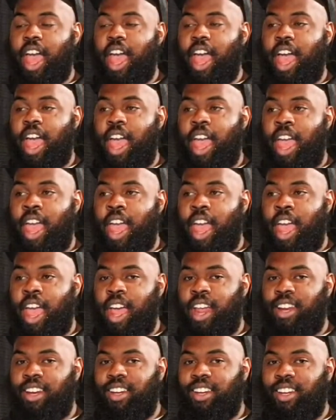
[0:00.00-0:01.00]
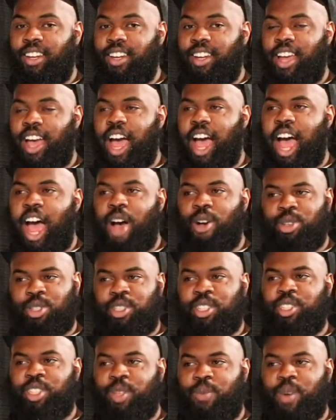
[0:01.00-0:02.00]
And I was just
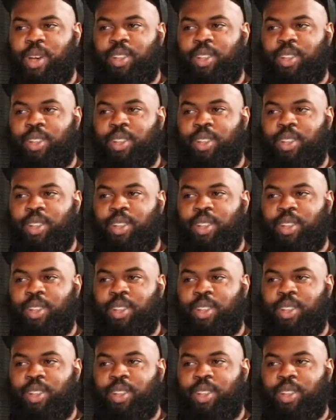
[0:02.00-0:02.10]
about to